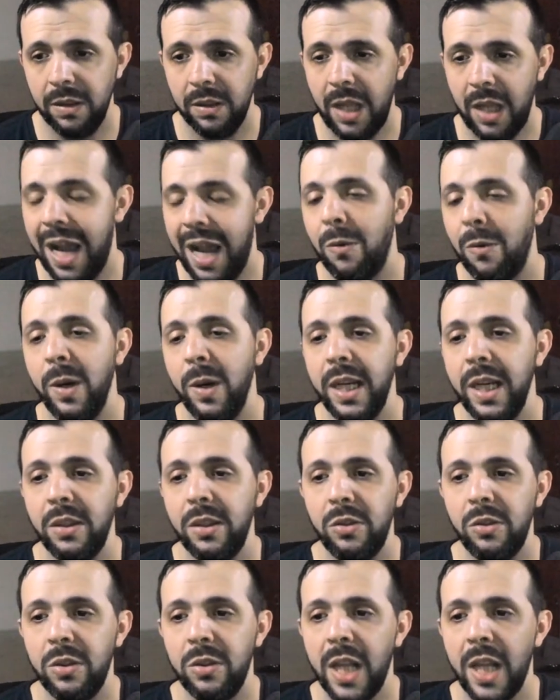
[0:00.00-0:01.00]
a way
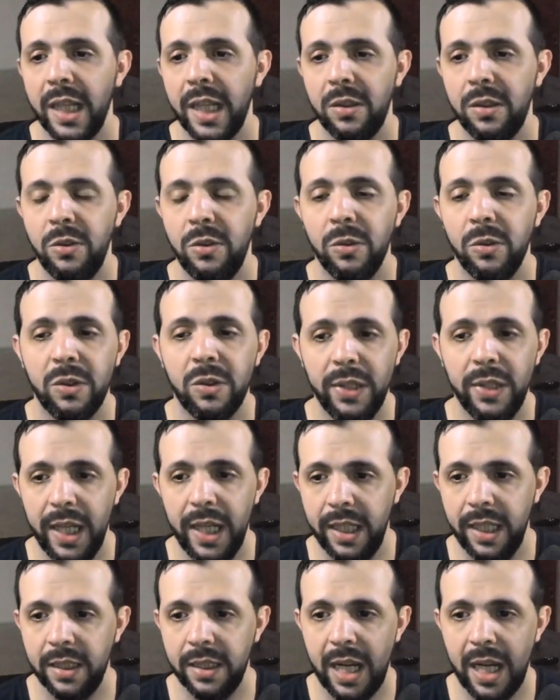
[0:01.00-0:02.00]
that you
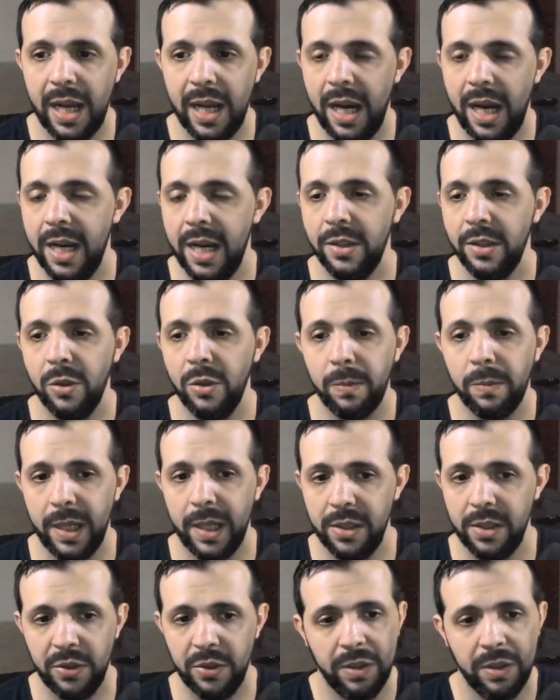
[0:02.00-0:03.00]
create a new
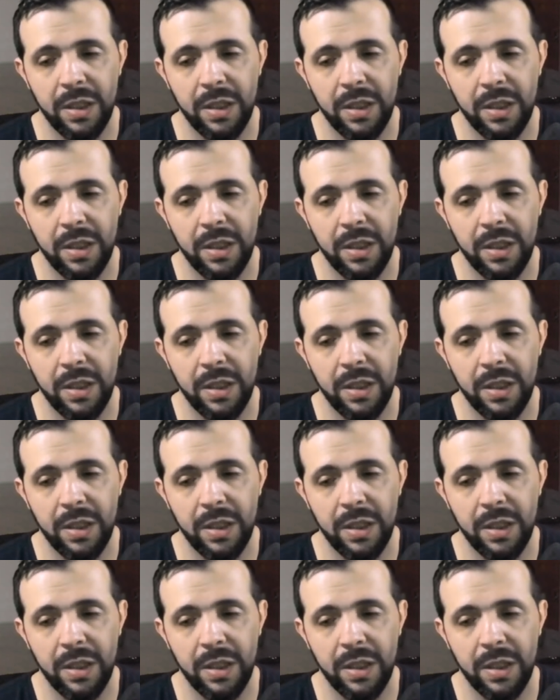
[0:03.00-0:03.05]
branch.